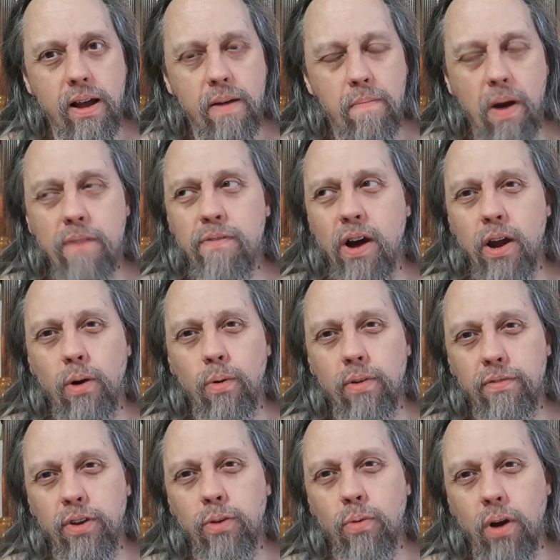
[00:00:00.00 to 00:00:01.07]
My final
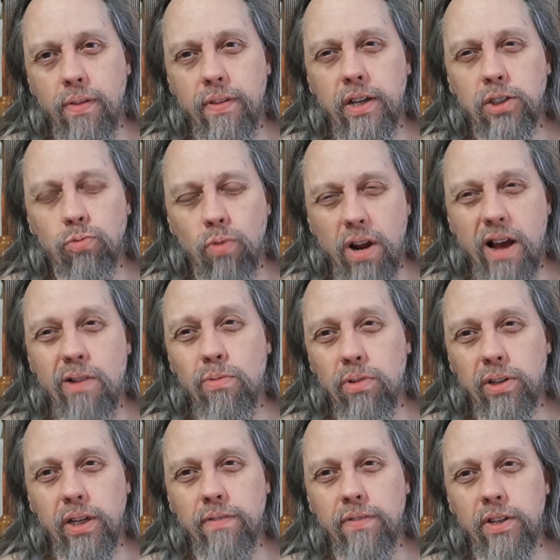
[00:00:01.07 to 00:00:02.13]
review on this one, I will
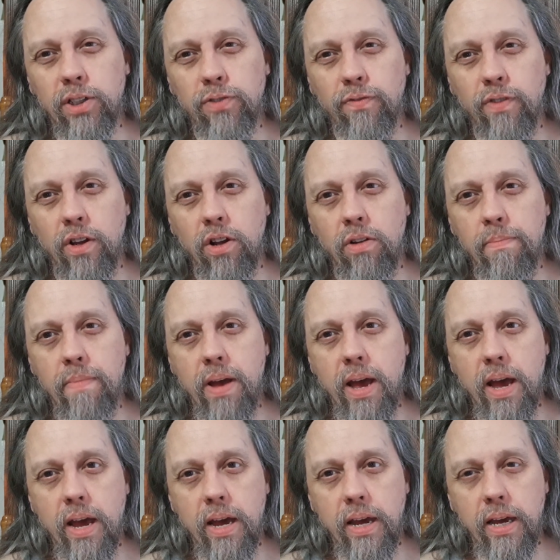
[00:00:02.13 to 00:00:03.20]
give this film
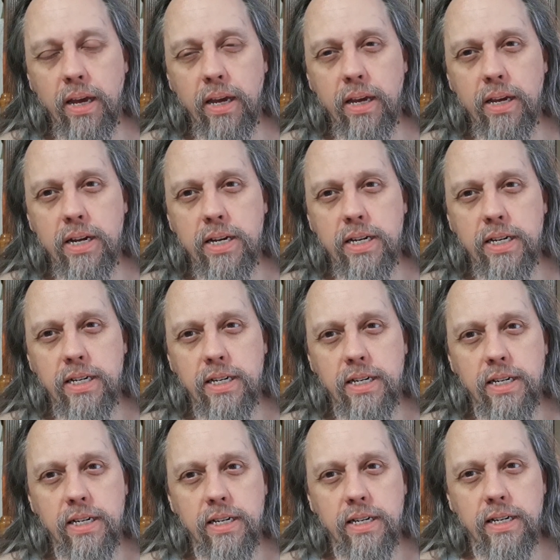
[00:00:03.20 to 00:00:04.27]
a
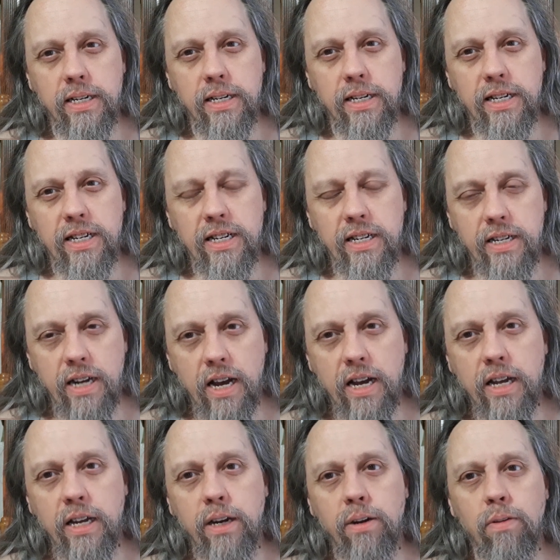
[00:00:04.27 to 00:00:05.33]

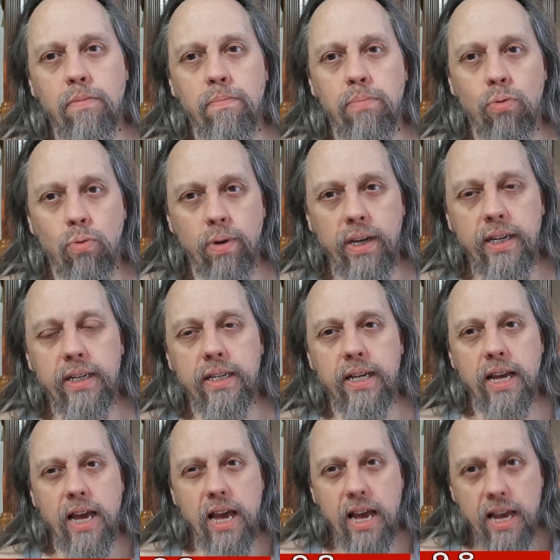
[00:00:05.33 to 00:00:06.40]

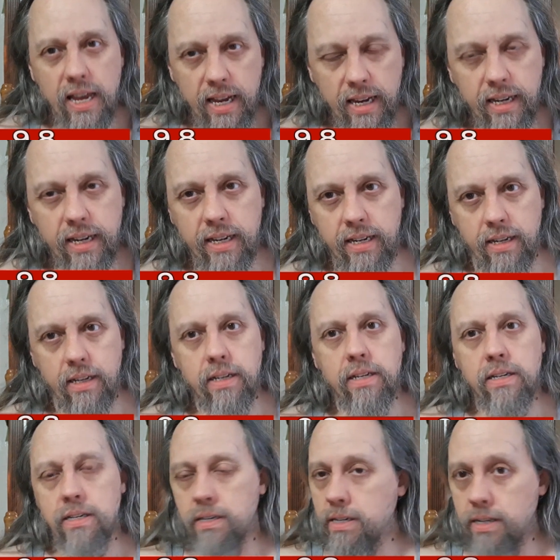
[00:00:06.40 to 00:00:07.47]
9.8
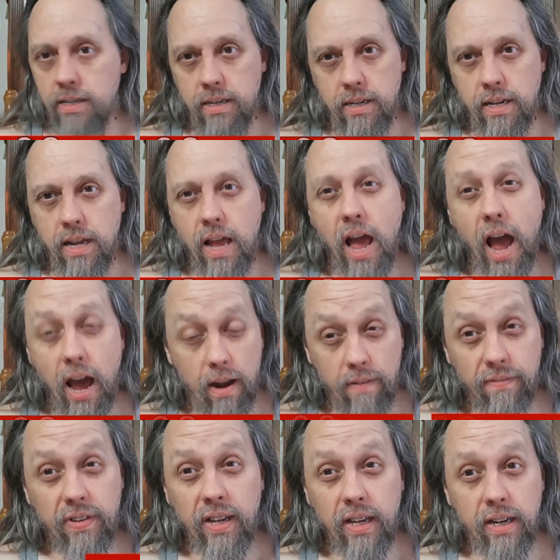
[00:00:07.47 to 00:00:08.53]
out
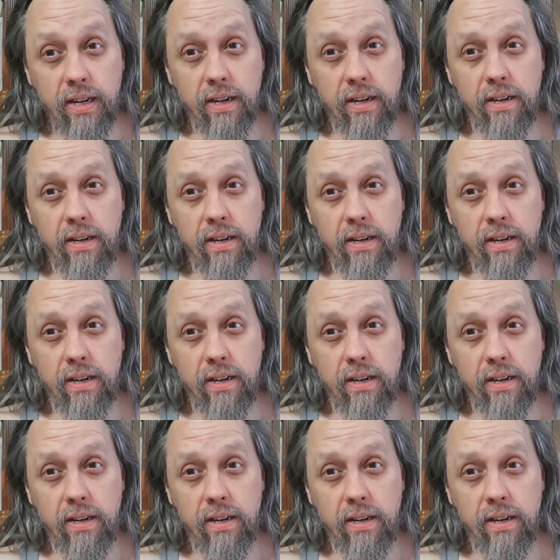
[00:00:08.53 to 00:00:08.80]
of 10.